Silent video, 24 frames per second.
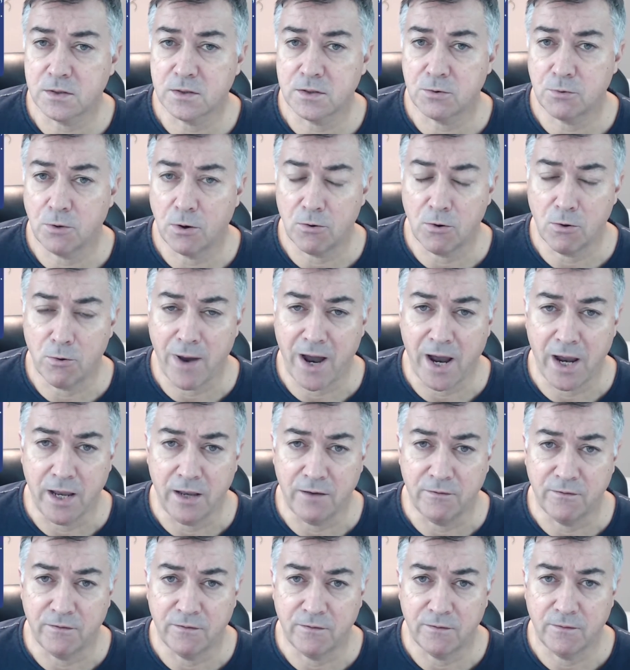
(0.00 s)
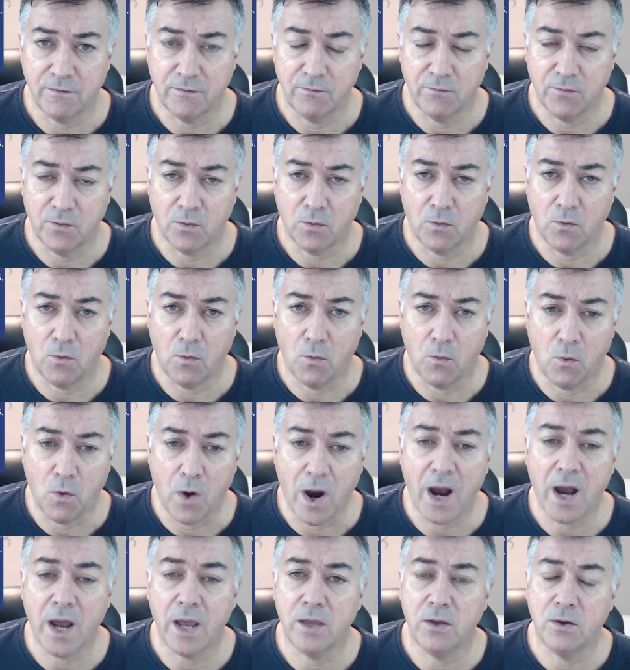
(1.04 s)
to arrive,
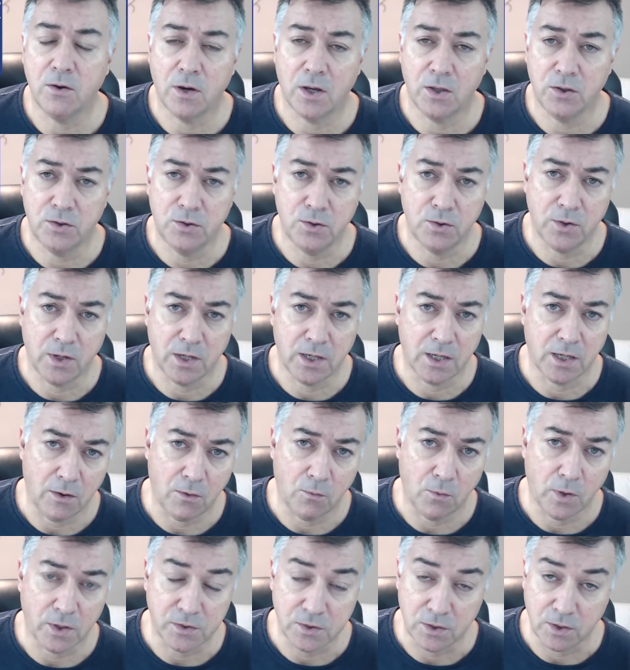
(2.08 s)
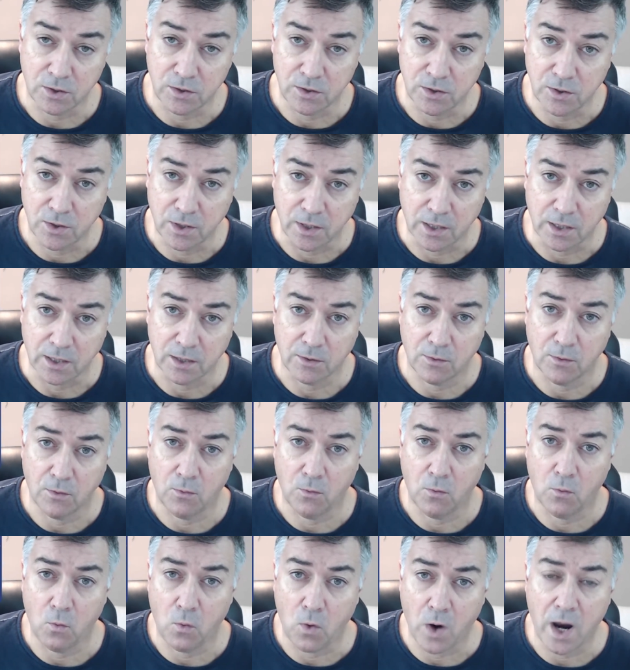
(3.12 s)
why you are doing what you are doing,
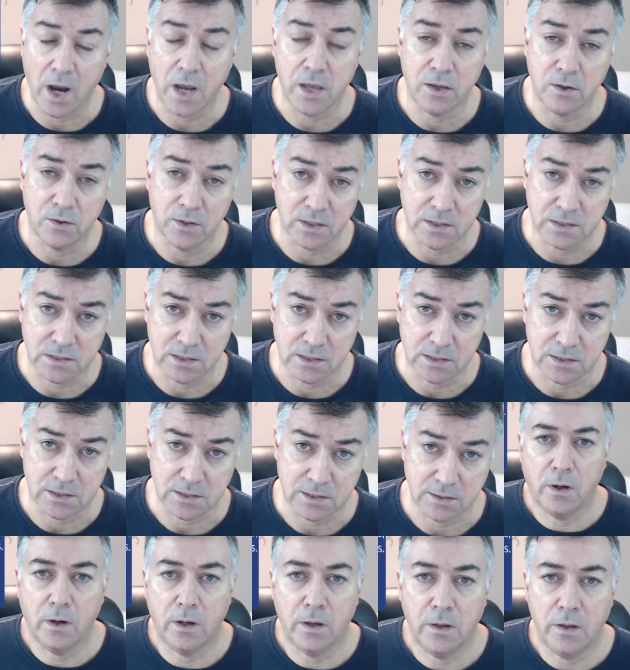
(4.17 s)
why you exist.